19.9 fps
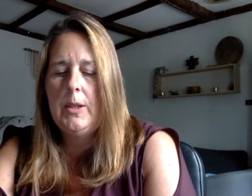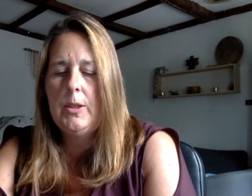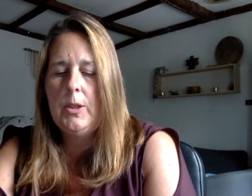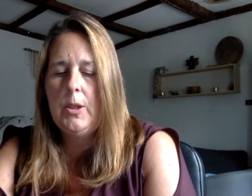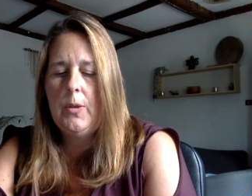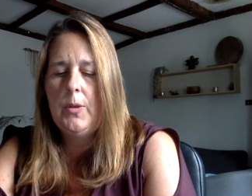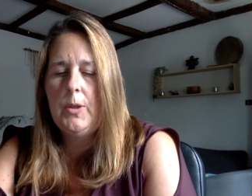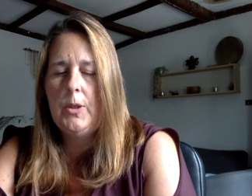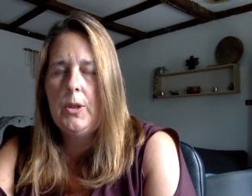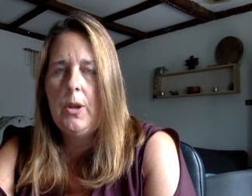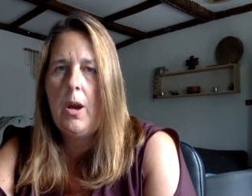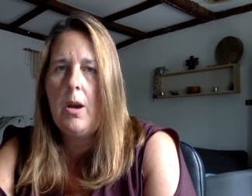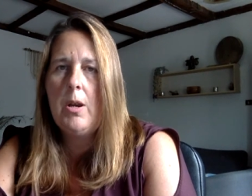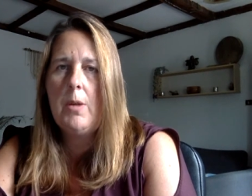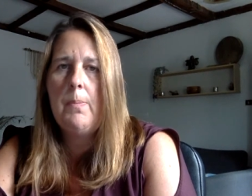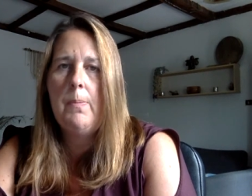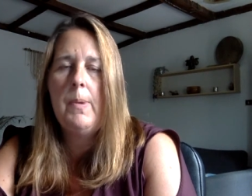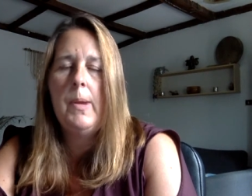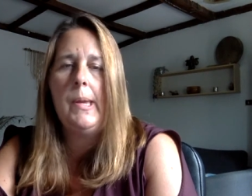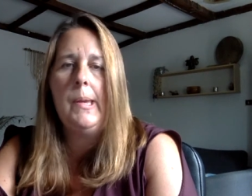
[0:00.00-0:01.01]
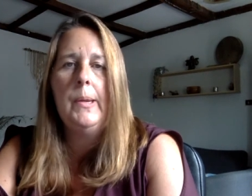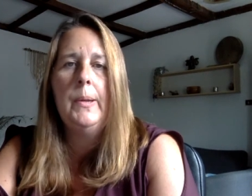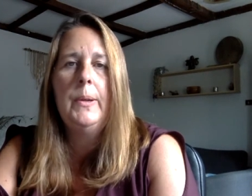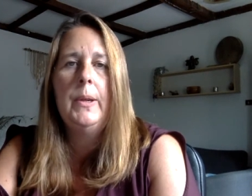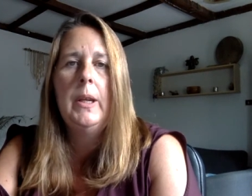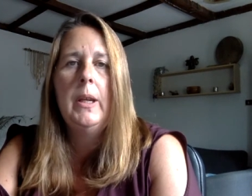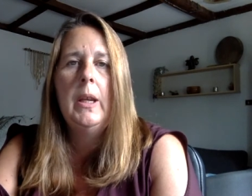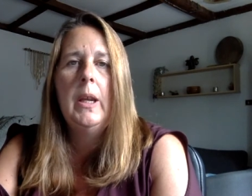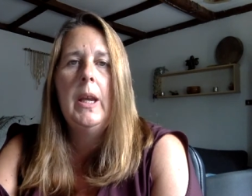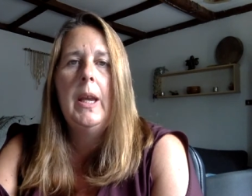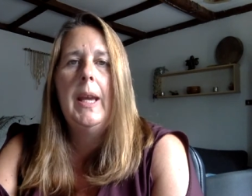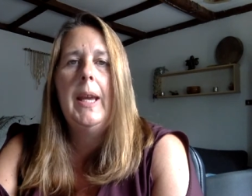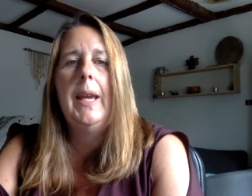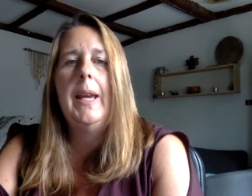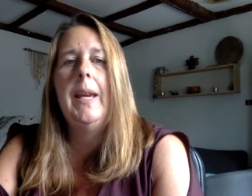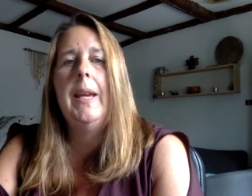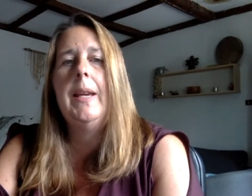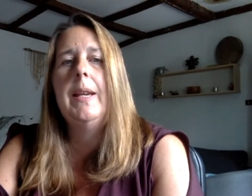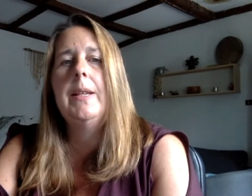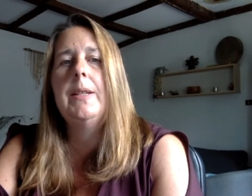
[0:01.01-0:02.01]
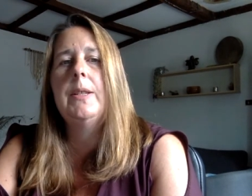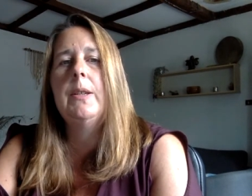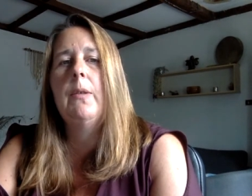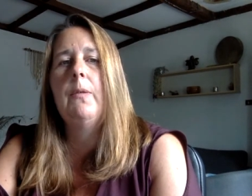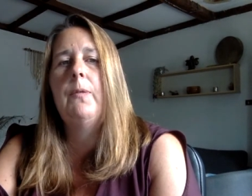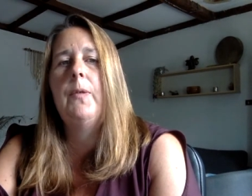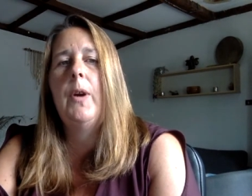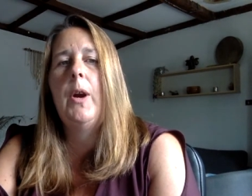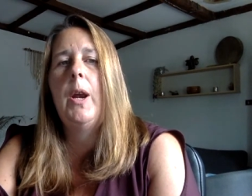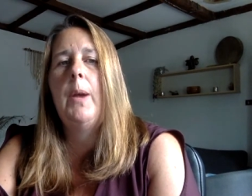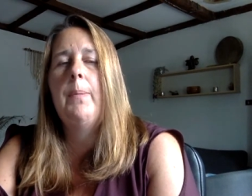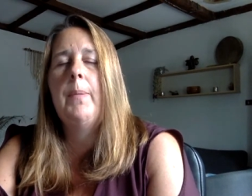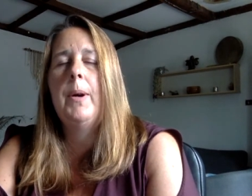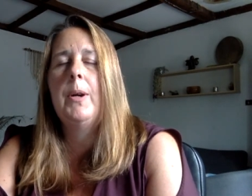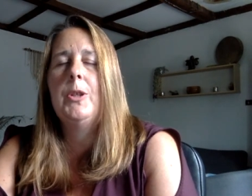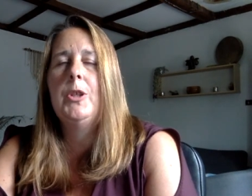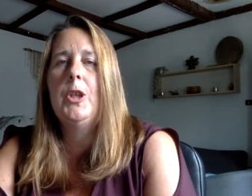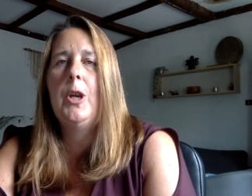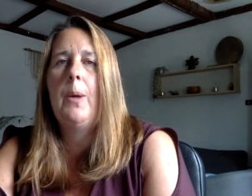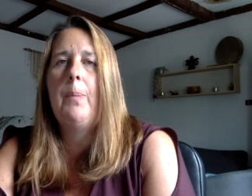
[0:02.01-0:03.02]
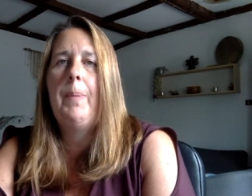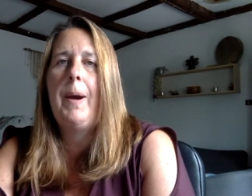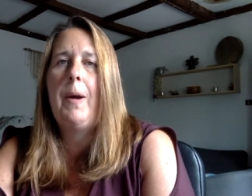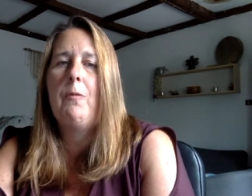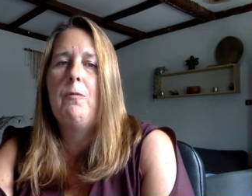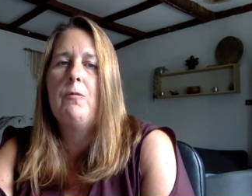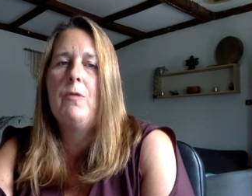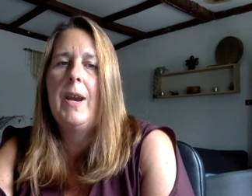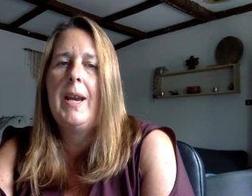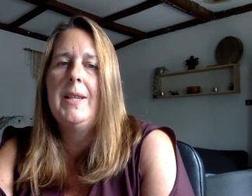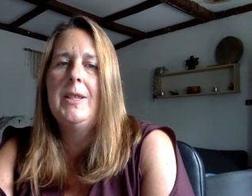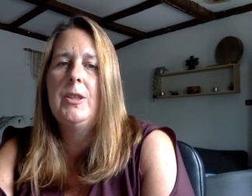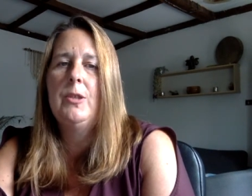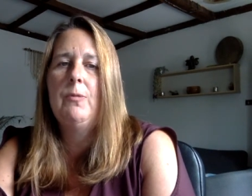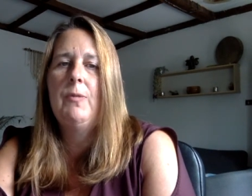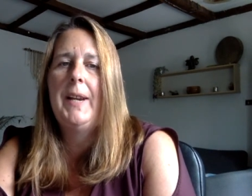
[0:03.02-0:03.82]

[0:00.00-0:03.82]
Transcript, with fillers: so the dark moon is very much about rest,